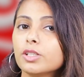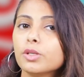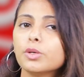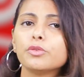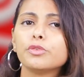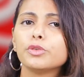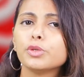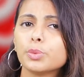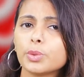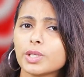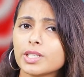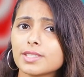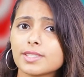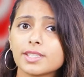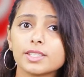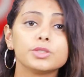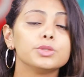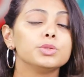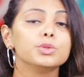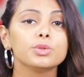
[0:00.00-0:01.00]
you a few ways
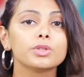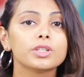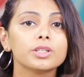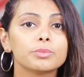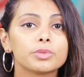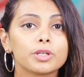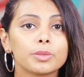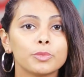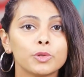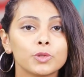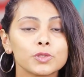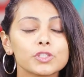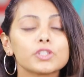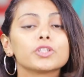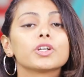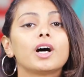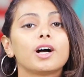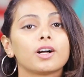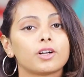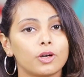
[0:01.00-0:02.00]
that you can promote
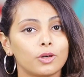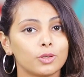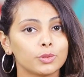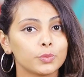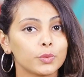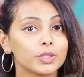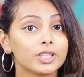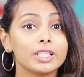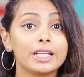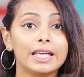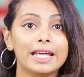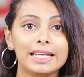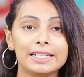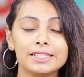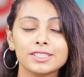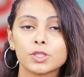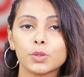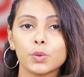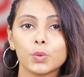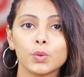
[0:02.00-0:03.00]
your account with an
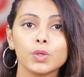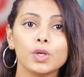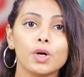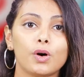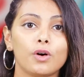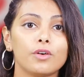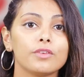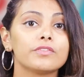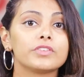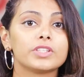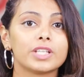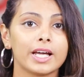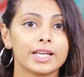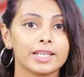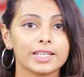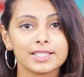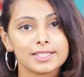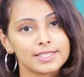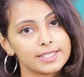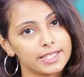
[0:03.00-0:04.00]
end goal of
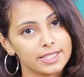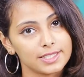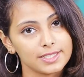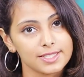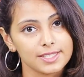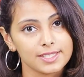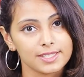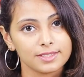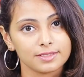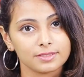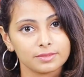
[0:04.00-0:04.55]
direct sales.